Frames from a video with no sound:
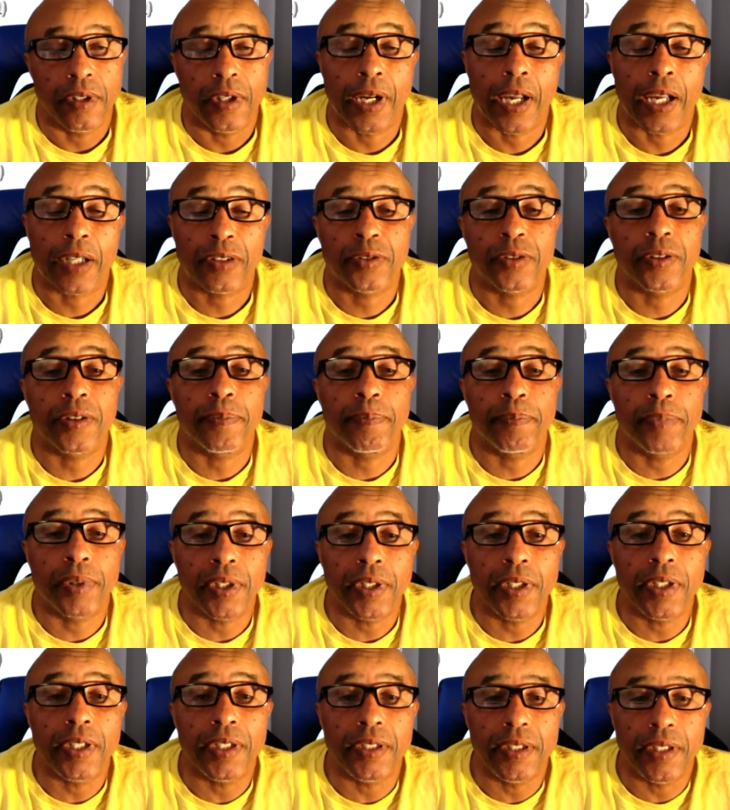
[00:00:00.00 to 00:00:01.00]
actually
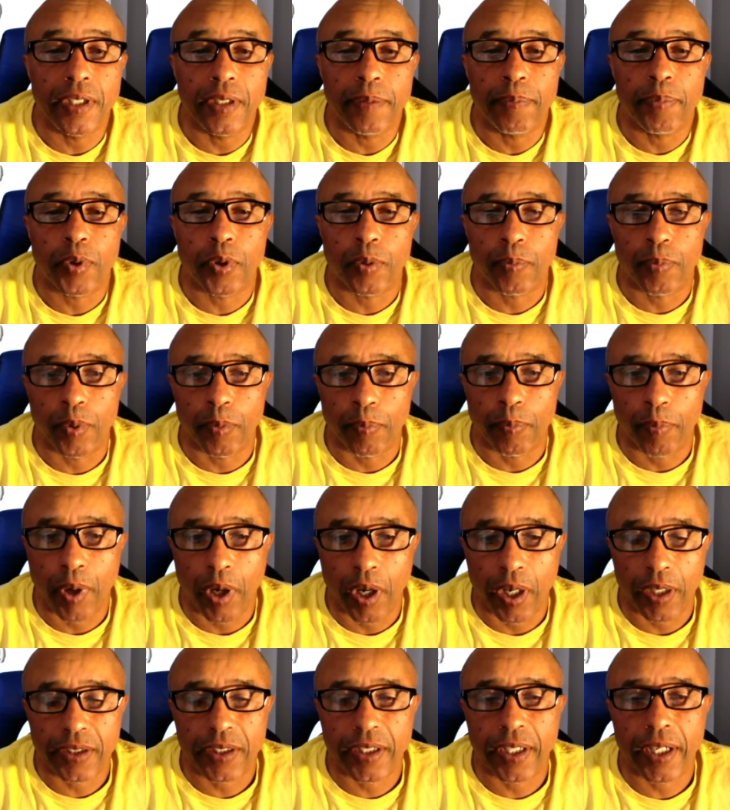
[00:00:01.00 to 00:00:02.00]
Bleed Deep Purple
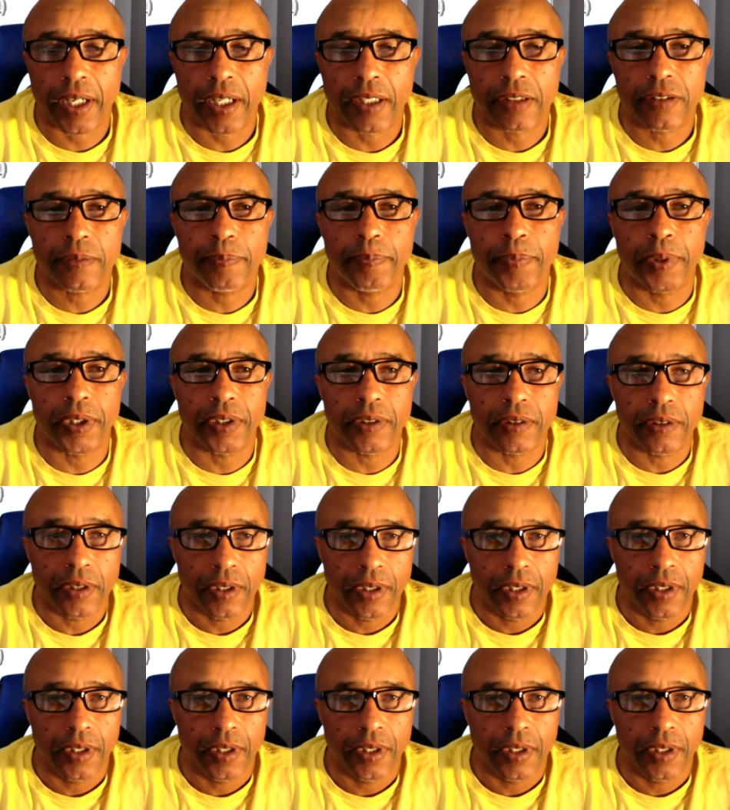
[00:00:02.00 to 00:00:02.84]
podcast, but